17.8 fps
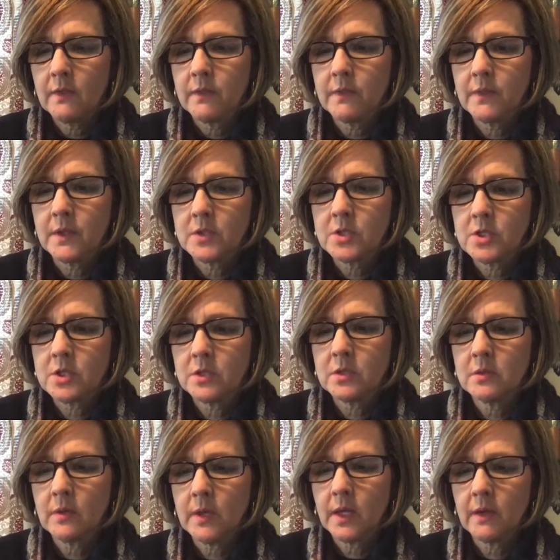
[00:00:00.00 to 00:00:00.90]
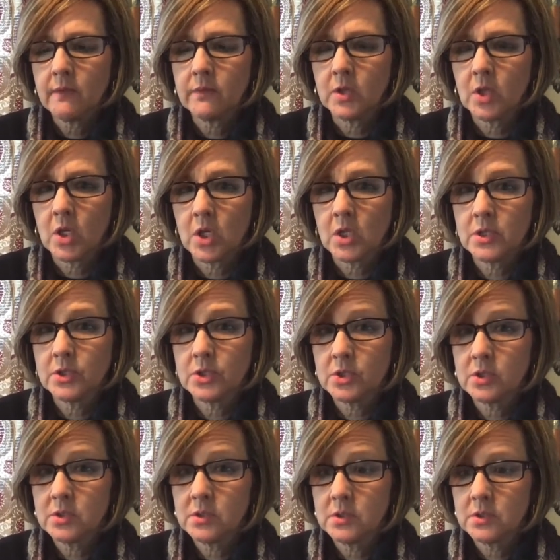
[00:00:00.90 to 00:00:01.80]
that you have
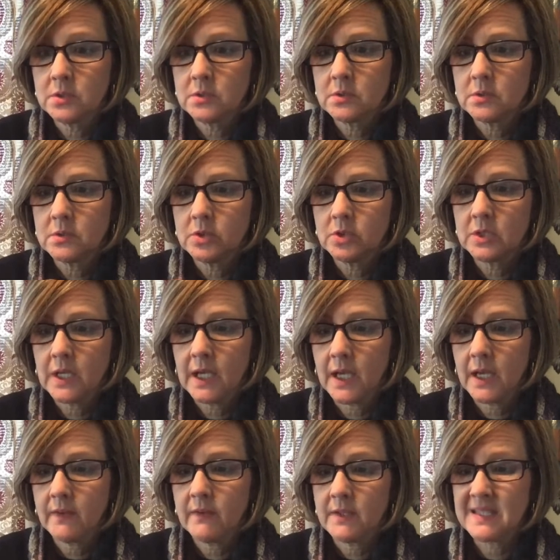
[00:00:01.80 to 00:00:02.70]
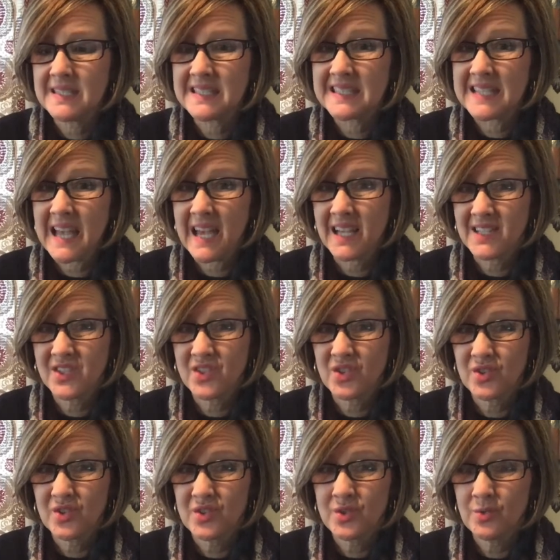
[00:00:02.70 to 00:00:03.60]
laundered? Do you have a
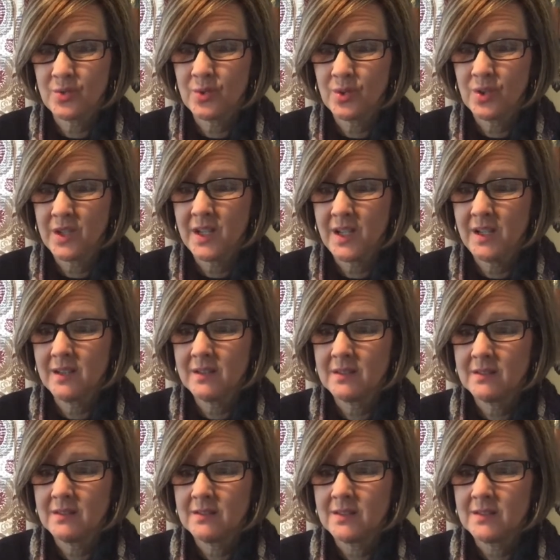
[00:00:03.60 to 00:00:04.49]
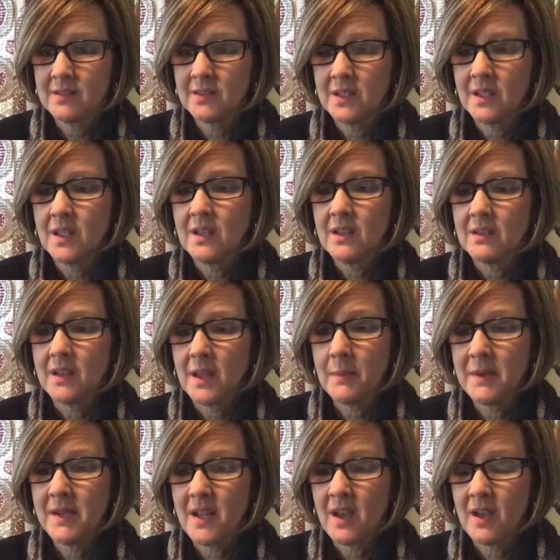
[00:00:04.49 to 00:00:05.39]
disaster story? Let
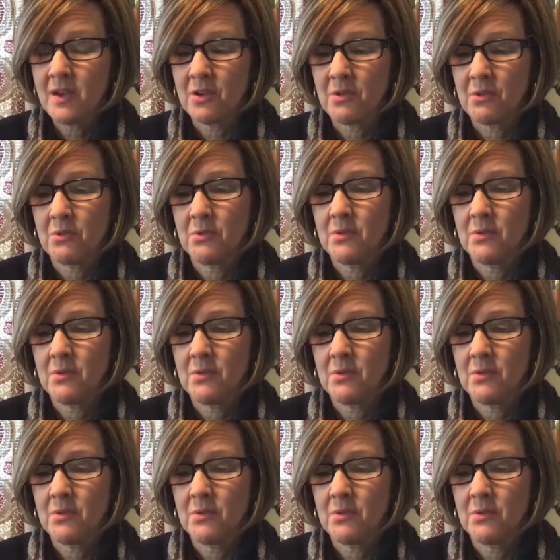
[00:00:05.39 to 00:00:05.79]
me know.